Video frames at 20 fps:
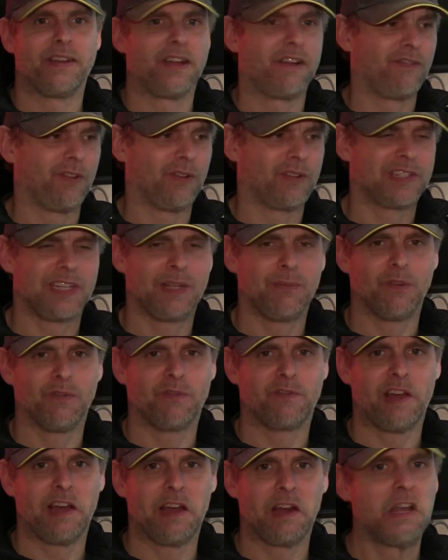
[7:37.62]
I've not seen one
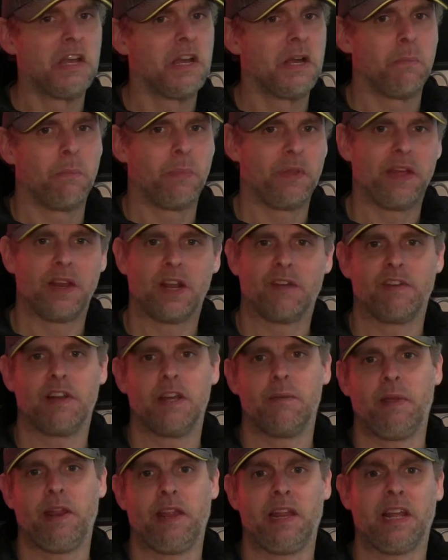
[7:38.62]
fail, but then I've
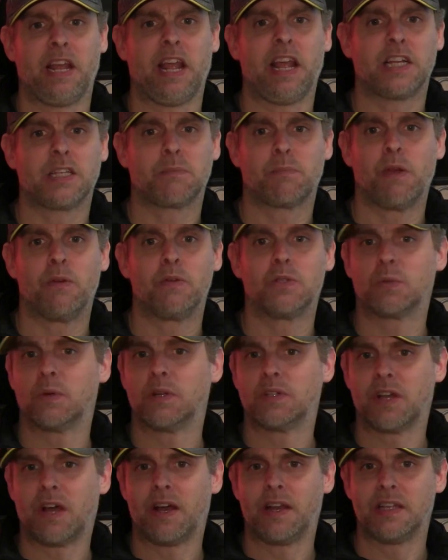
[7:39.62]
only been exposed to
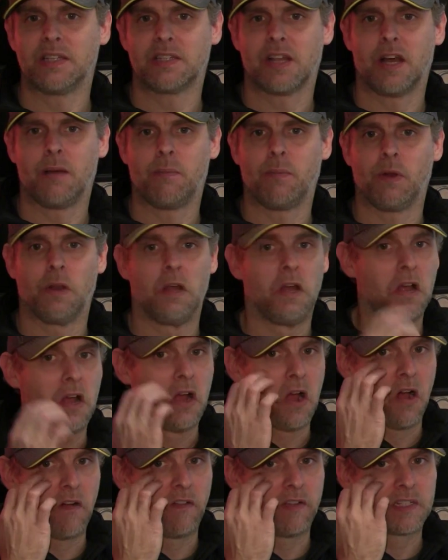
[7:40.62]
a tiny sample.
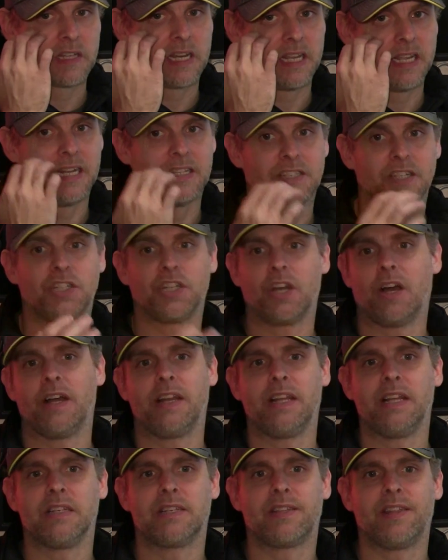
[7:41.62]
Obviously it's a
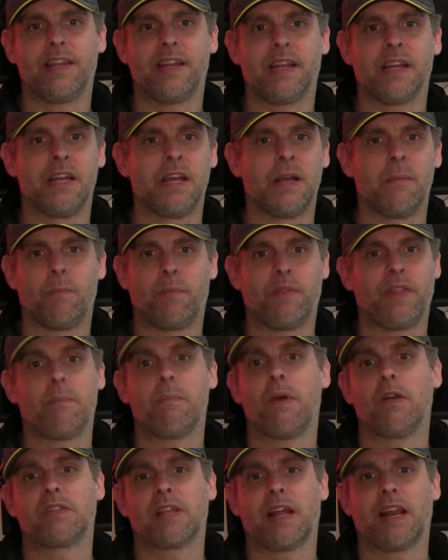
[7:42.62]
Chinese thing, but
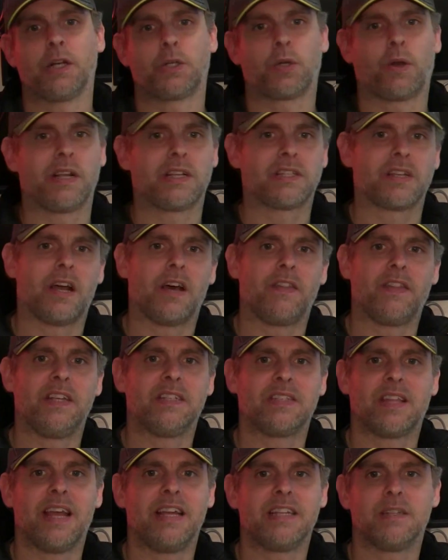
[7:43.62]
then most electronics are
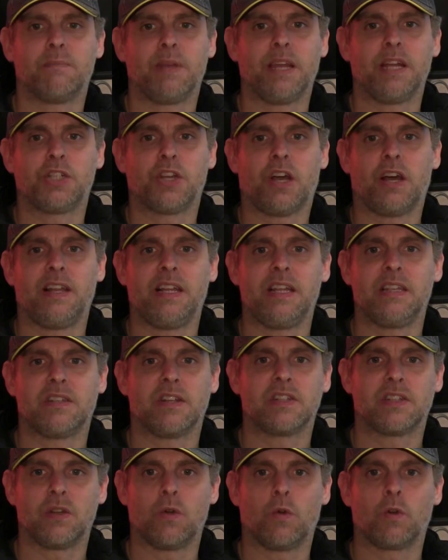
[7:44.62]
these days, and being Chinese
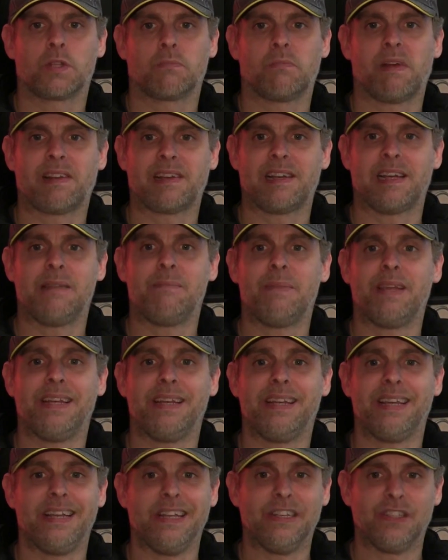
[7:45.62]
doesn't automatically
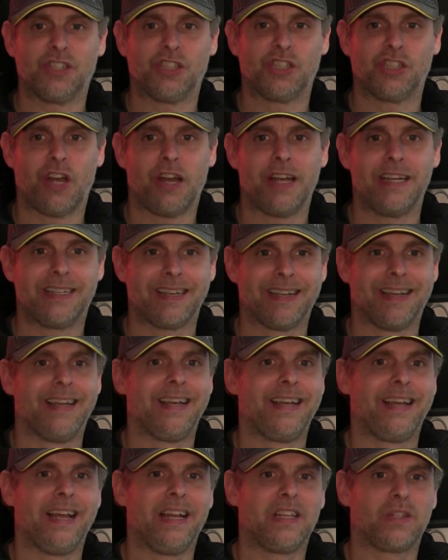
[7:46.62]
mean it's shite.
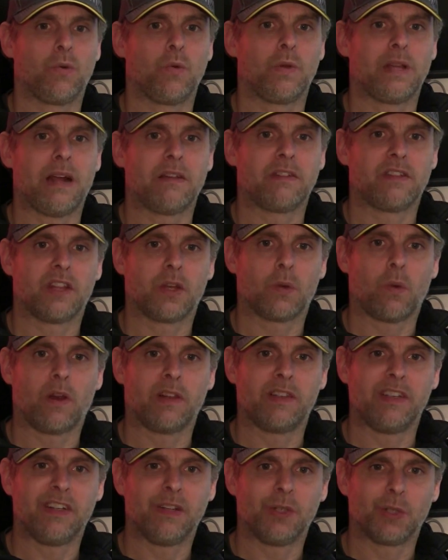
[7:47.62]
It's all down to the
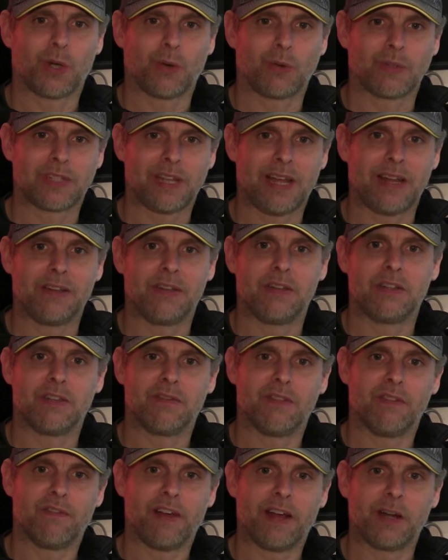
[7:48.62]
quality control standards
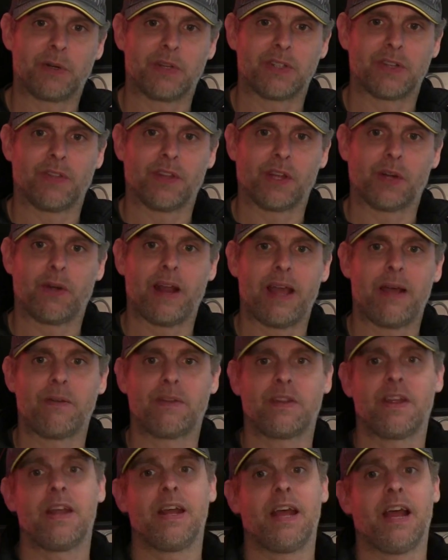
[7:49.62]
of the factories on the
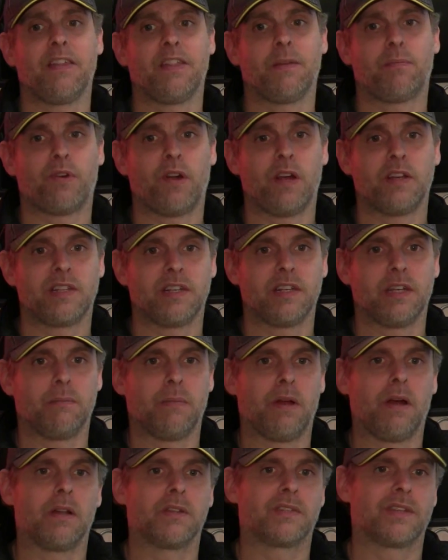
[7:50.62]
ground and the pricing
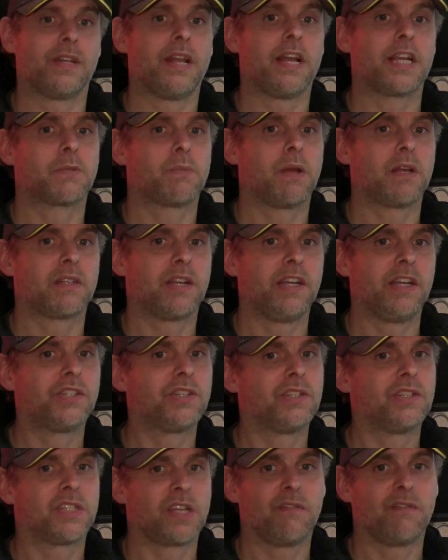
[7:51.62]
demands and
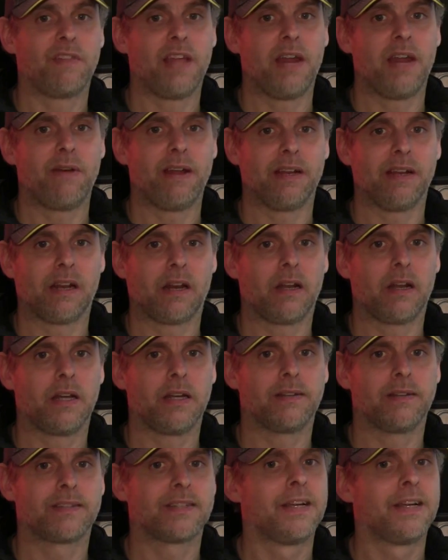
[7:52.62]
expectations of their end
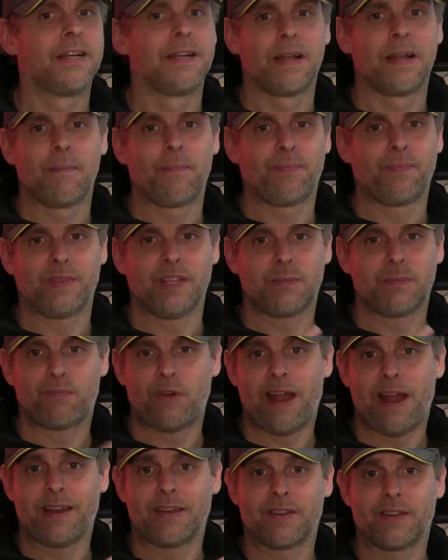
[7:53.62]
clients. This
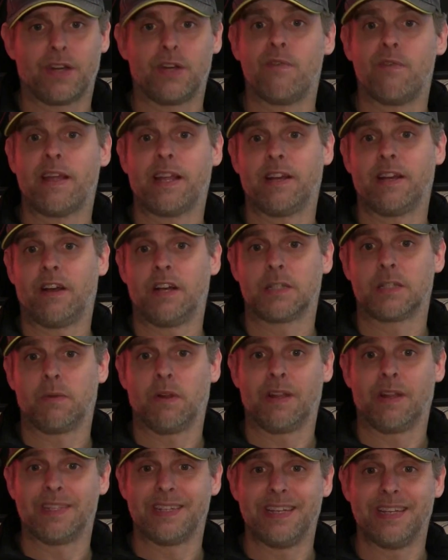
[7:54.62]
brand,
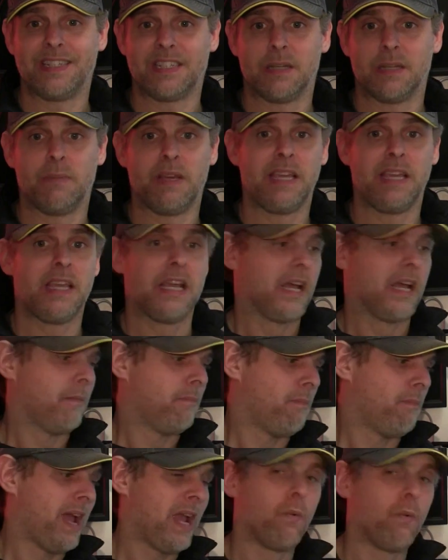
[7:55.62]
unrecognisable as it is to me,
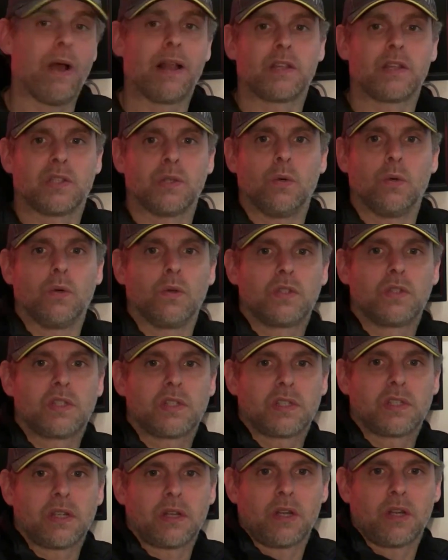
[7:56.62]
may well
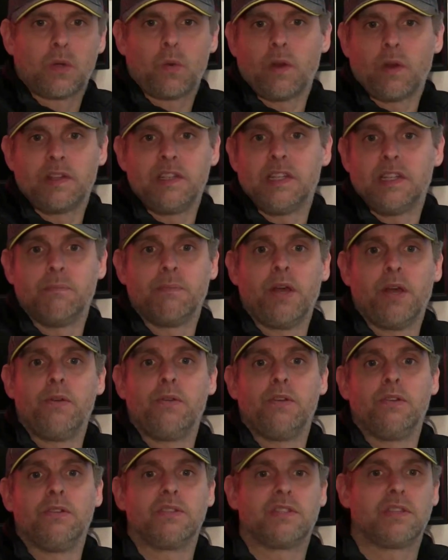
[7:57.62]
source quality
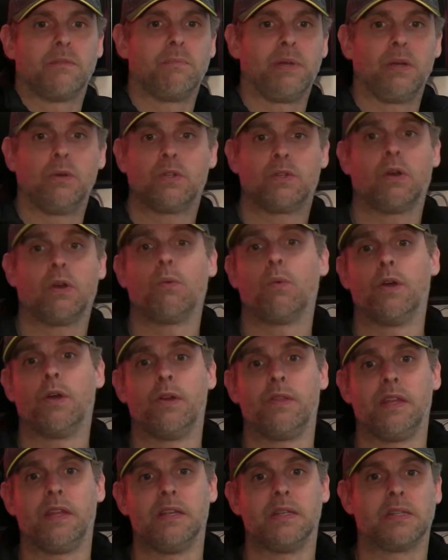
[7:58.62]
components and build to a
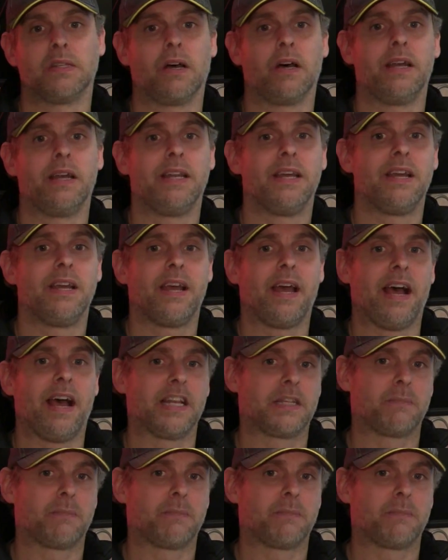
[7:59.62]
worthy design, as